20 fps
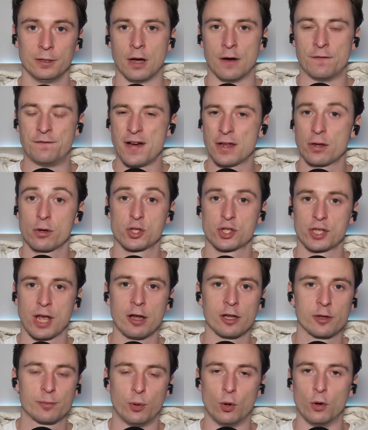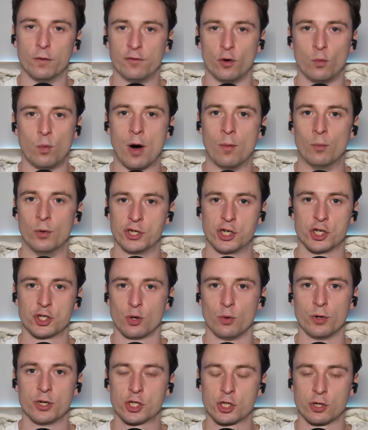a fellow southpaw for one, which is
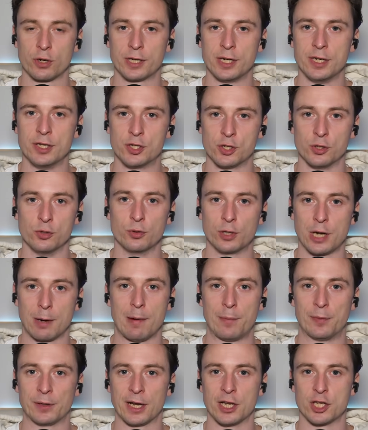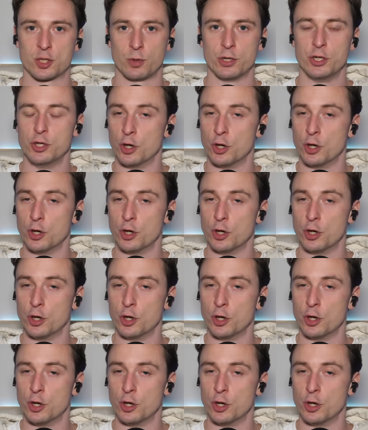always tricky to come up against when,